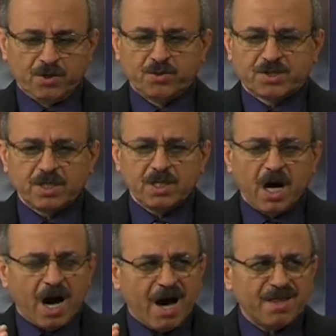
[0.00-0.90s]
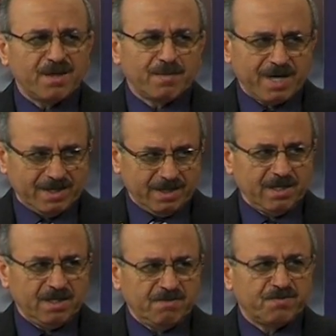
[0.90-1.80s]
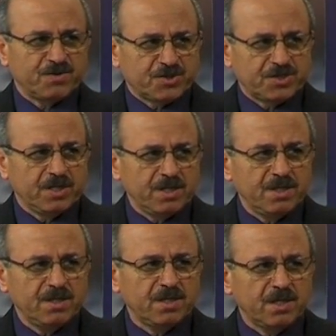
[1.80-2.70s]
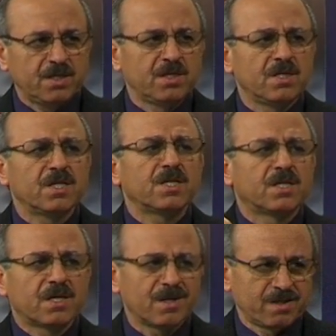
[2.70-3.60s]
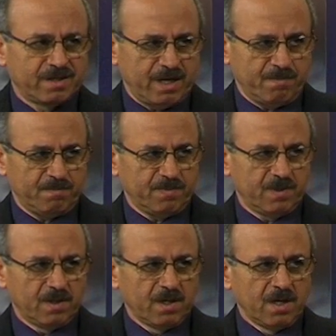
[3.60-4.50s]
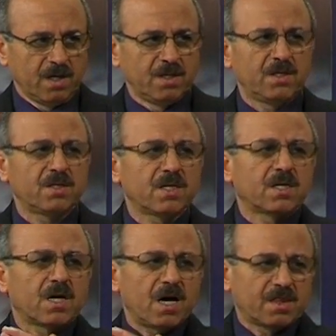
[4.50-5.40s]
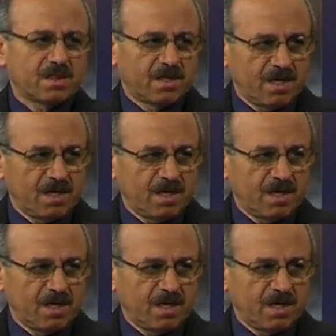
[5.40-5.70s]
You see, Adam and Eve sinned. He didn't kill them. He didn't cut